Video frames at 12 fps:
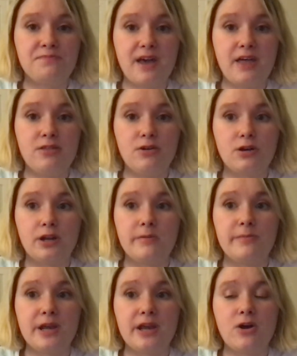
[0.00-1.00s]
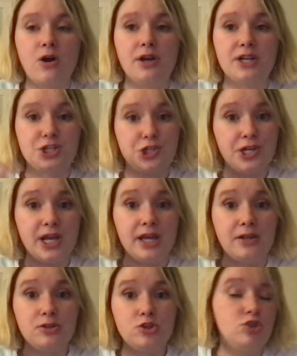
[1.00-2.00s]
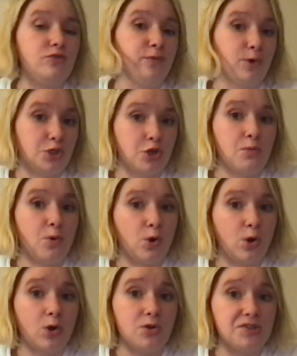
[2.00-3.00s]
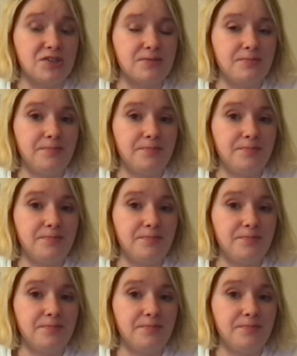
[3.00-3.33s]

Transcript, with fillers: then they're going to be auditioning for 2 more girls.